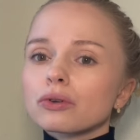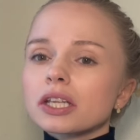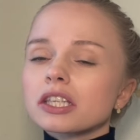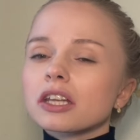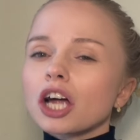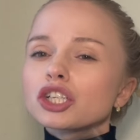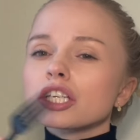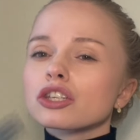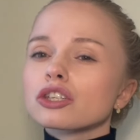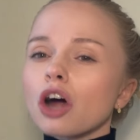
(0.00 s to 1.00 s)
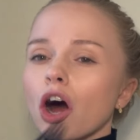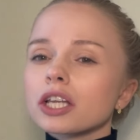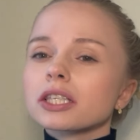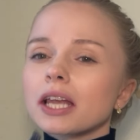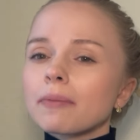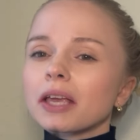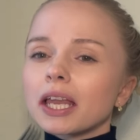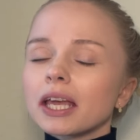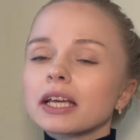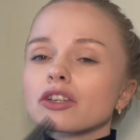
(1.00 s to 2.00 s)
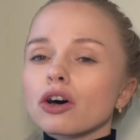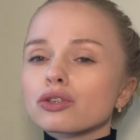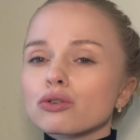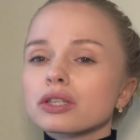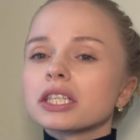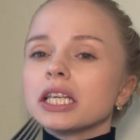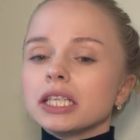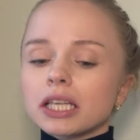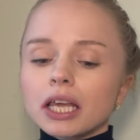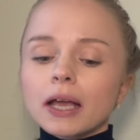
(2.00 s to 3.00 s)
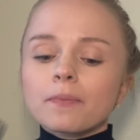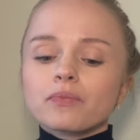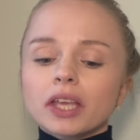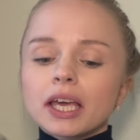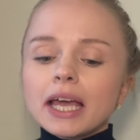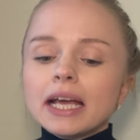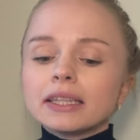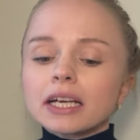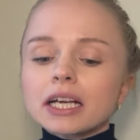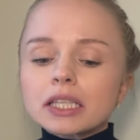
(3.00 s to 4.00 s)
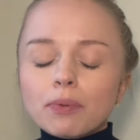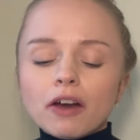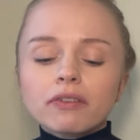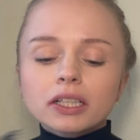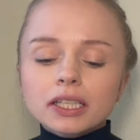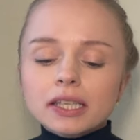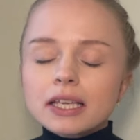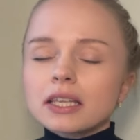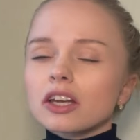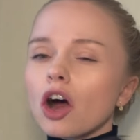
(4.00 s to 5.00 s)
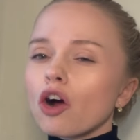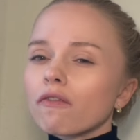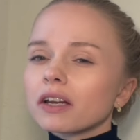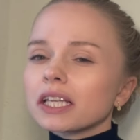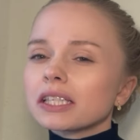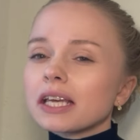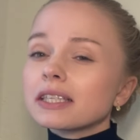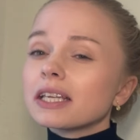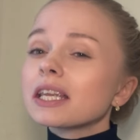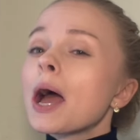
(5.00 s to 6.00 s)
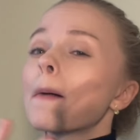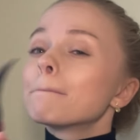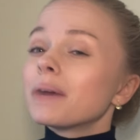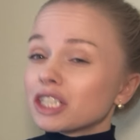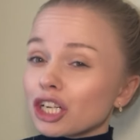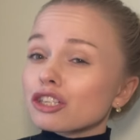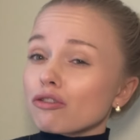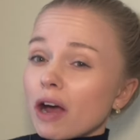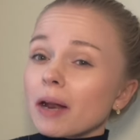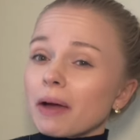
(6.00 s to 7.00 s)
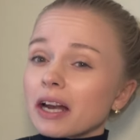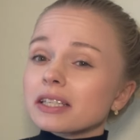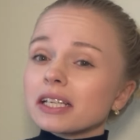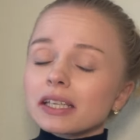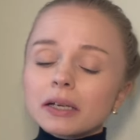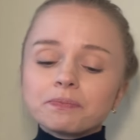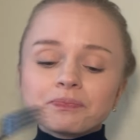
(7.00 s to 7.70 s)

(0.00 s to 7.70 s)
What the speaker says: It's not just sauce that I'm getting. It's also seasoning in there. It's perfectly seasoned, not overly seasoned, but just the right amount of seasoning.